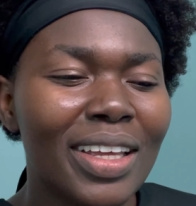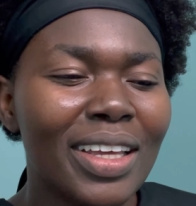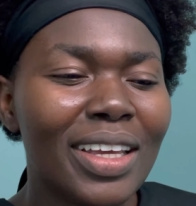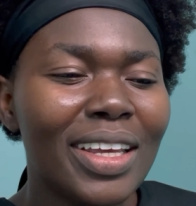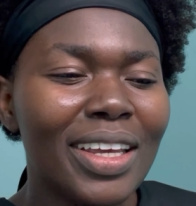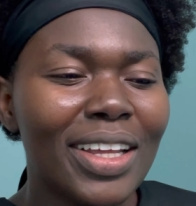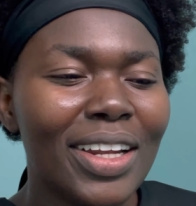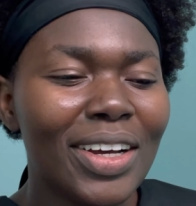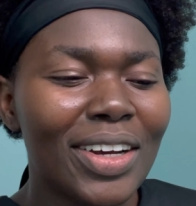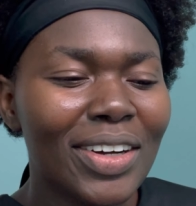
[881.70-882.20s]

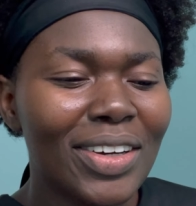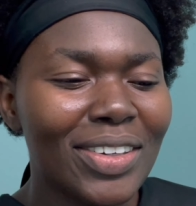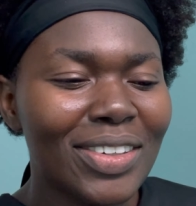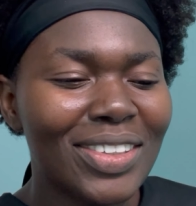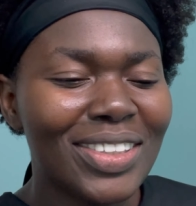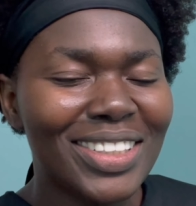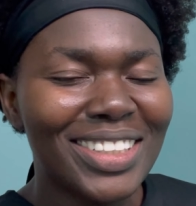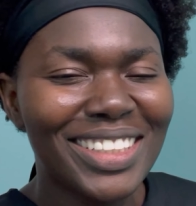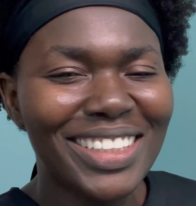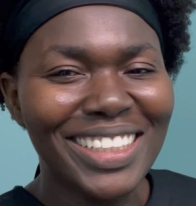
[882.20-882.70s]
you know,
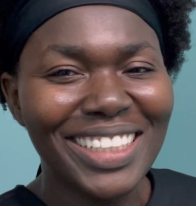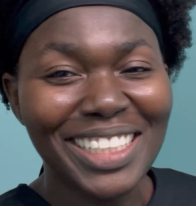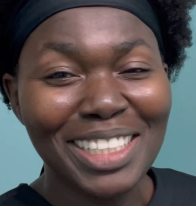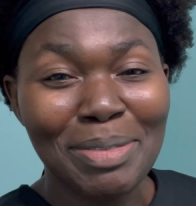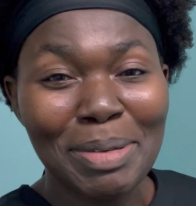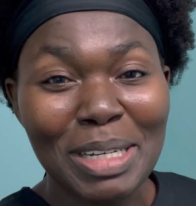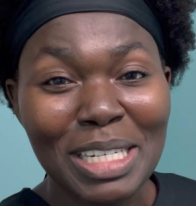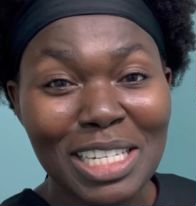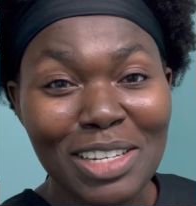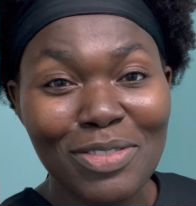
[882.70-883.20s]

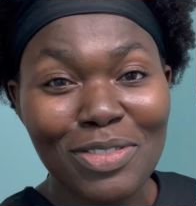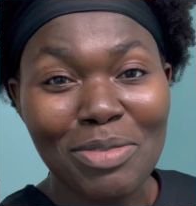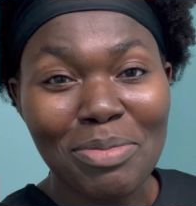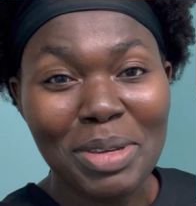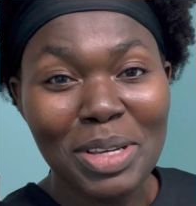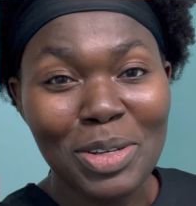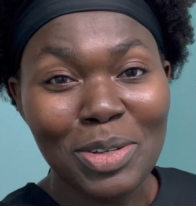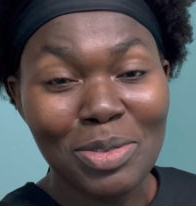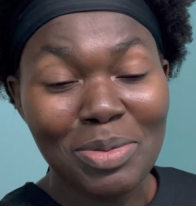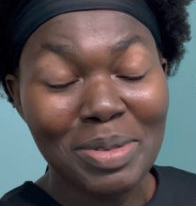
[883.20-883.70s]
especially for
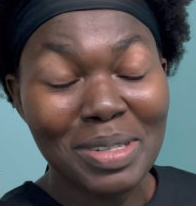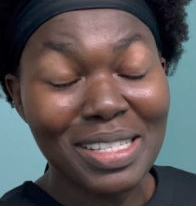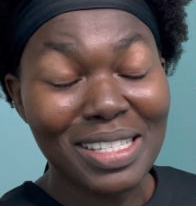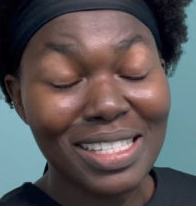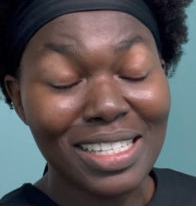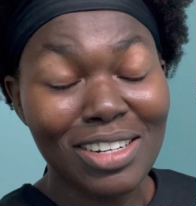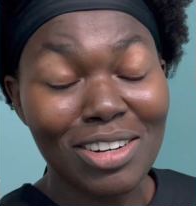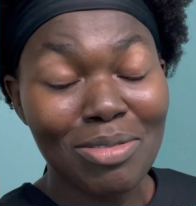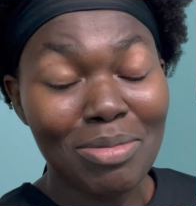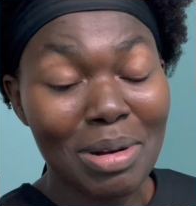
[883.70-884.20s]
me who's been
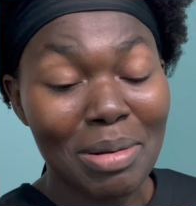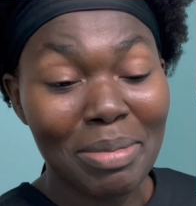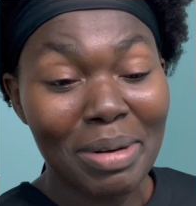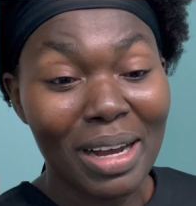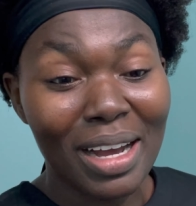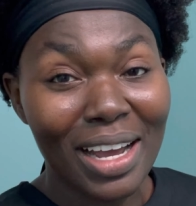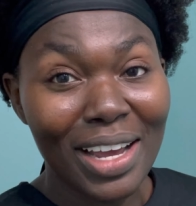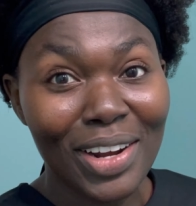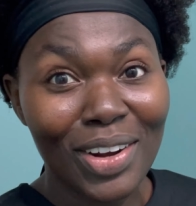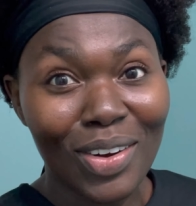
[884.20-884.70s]
sitting on my
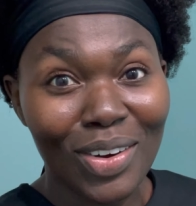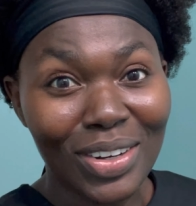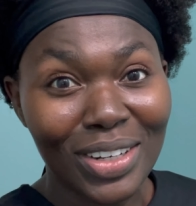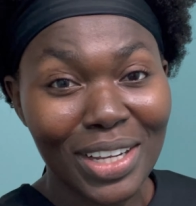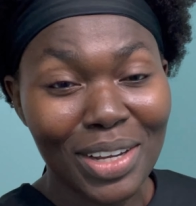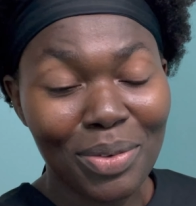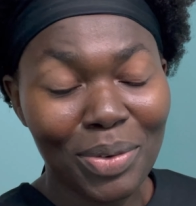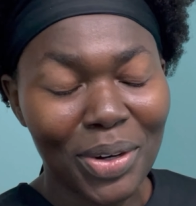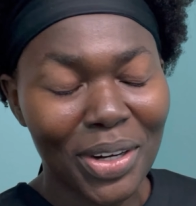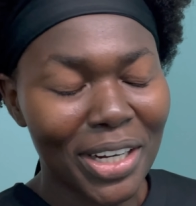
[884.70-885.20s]
behind all day
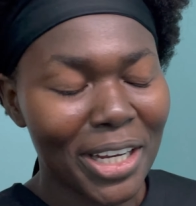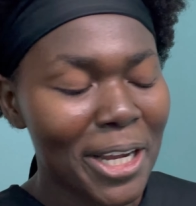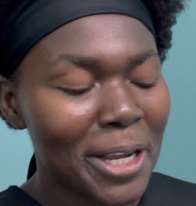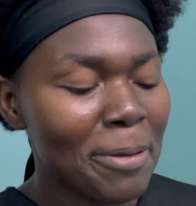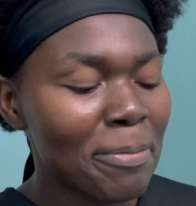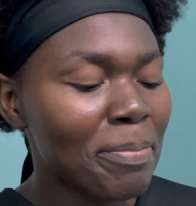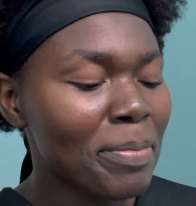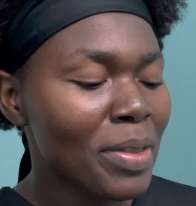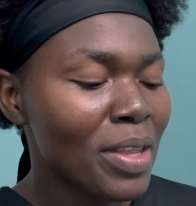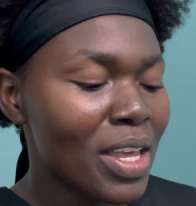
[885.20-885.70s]

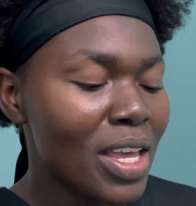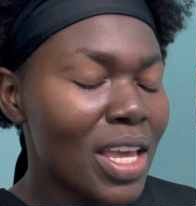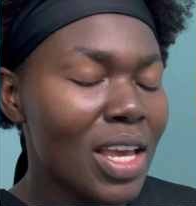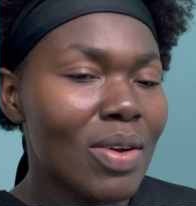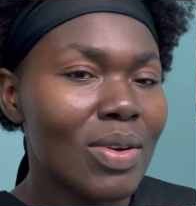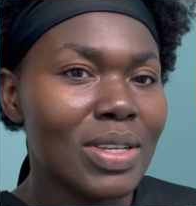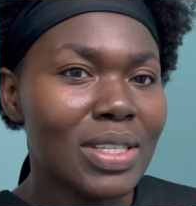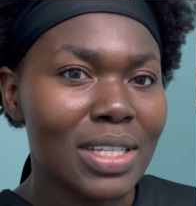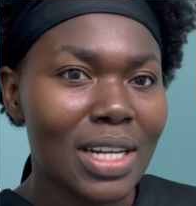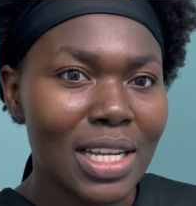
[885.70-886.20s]
working. It
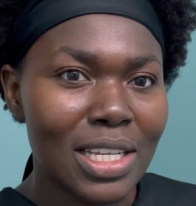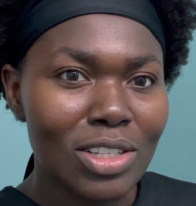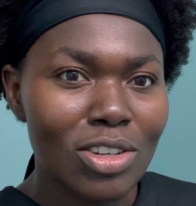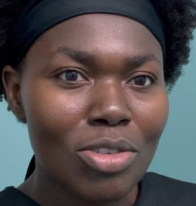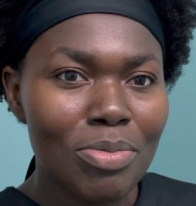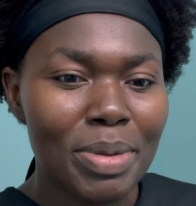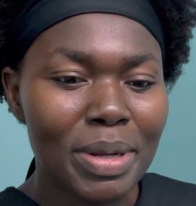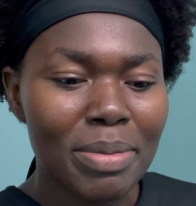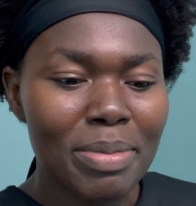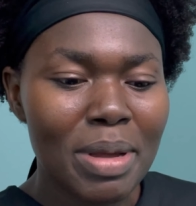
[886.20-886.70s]
was a nice
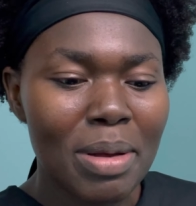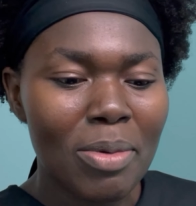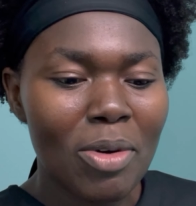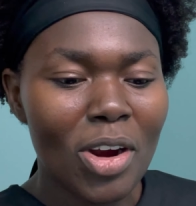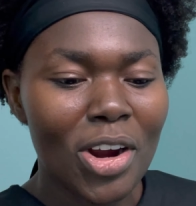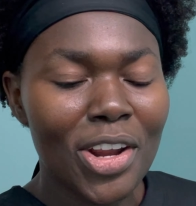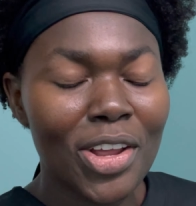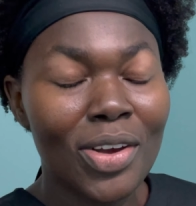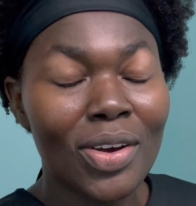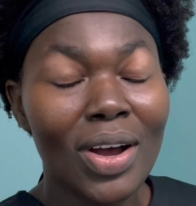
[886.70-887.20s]
little pick-me-up
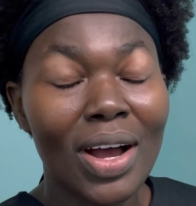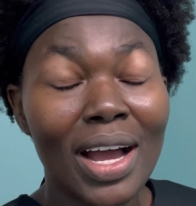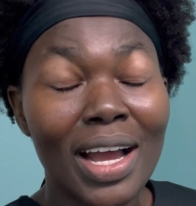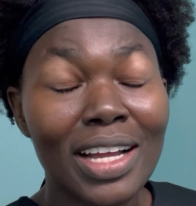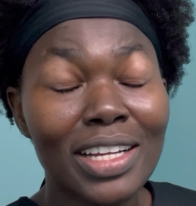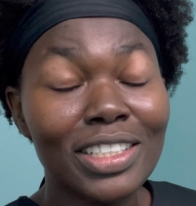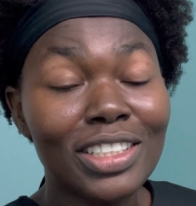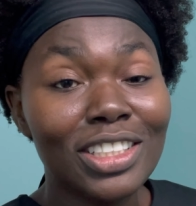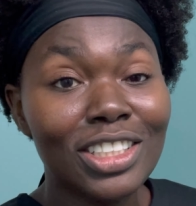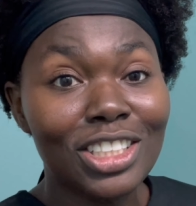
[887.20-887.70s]
cardio.
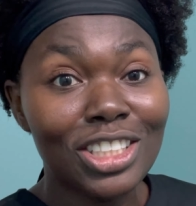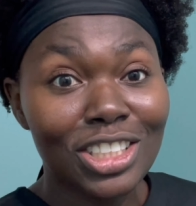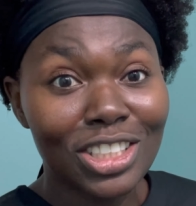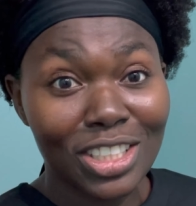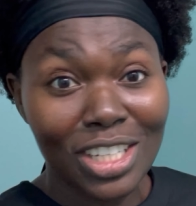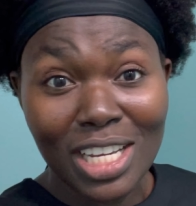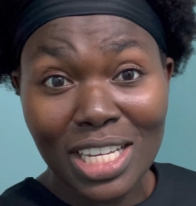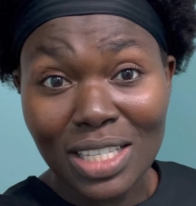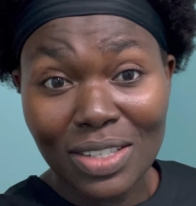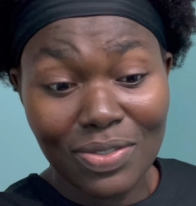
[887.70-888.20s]
I
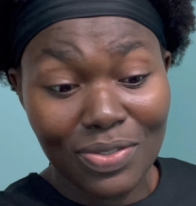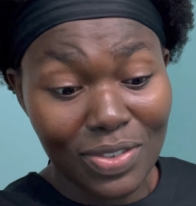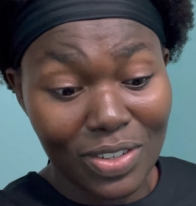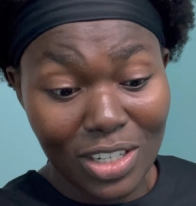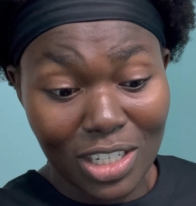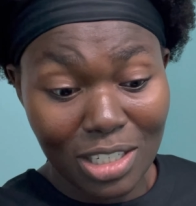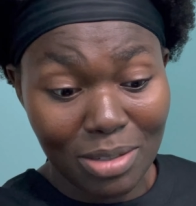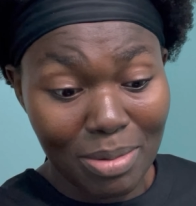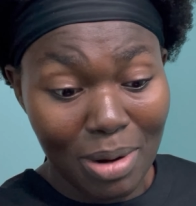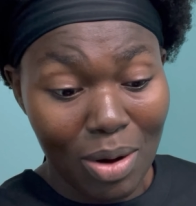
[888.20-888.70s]
just
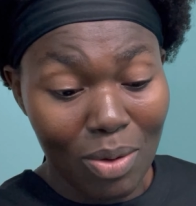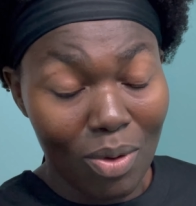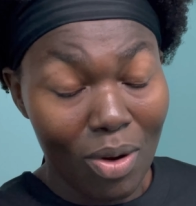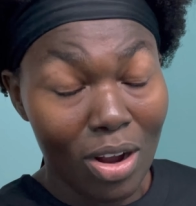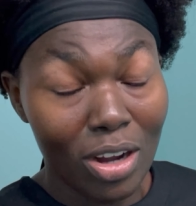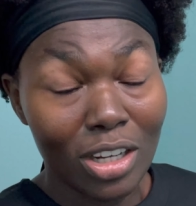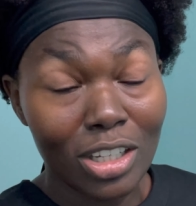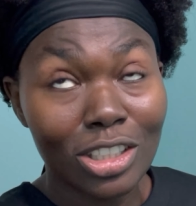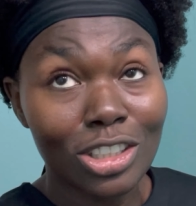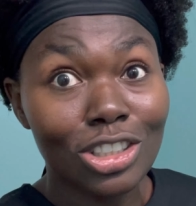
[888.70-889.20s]
finished my
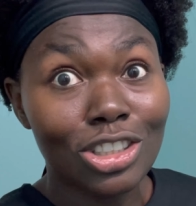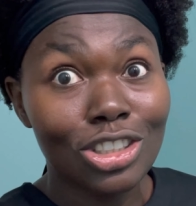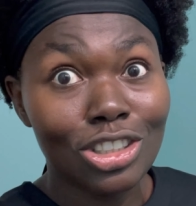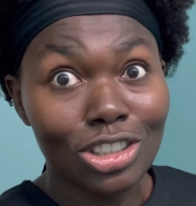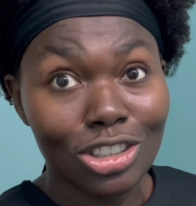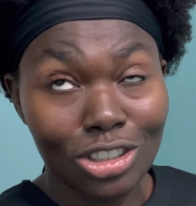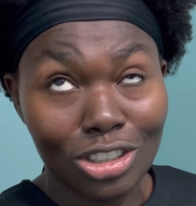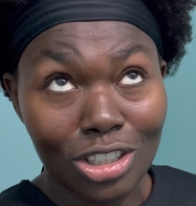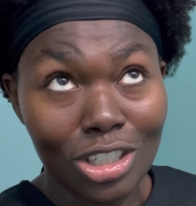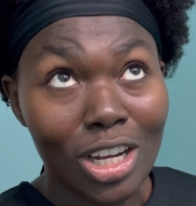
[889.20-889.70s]
walk,
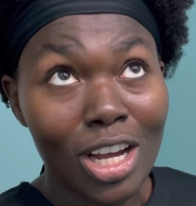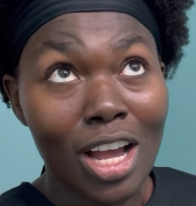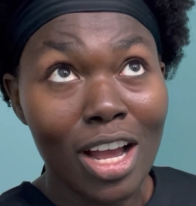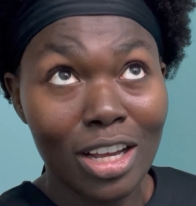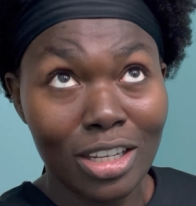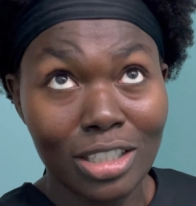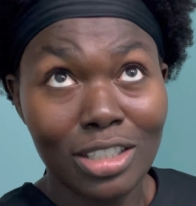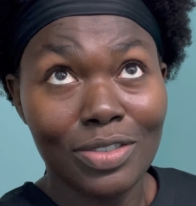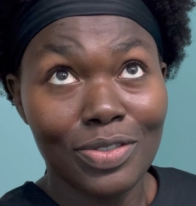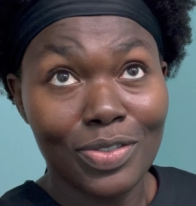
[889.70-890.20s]

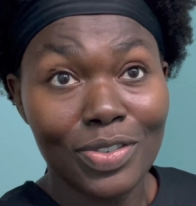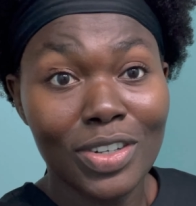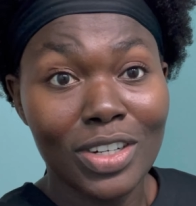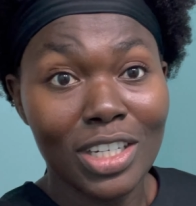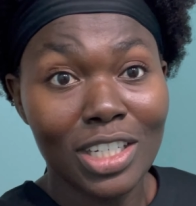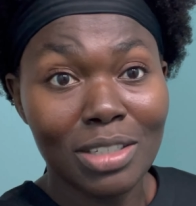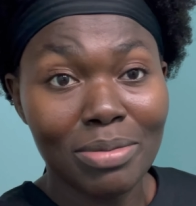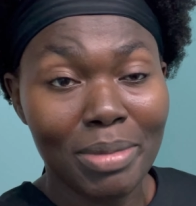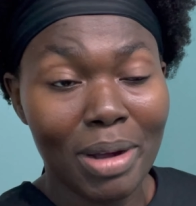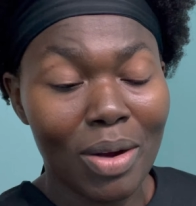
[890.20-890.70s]
just
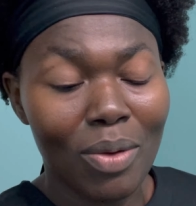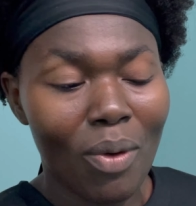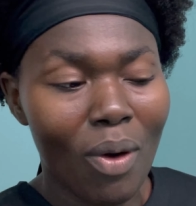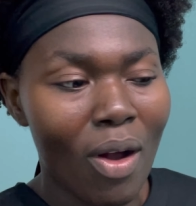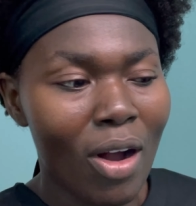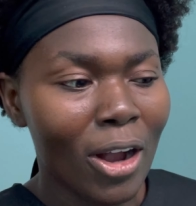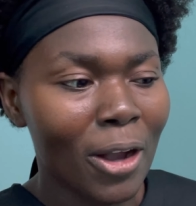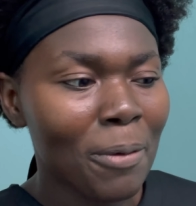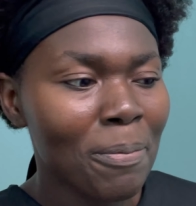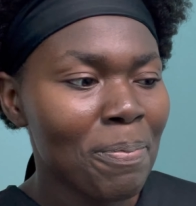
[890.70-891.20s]
finished my
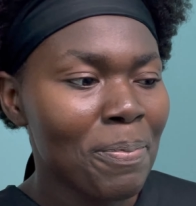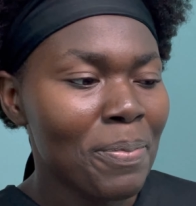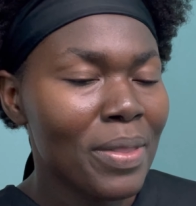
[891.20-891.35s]
walk.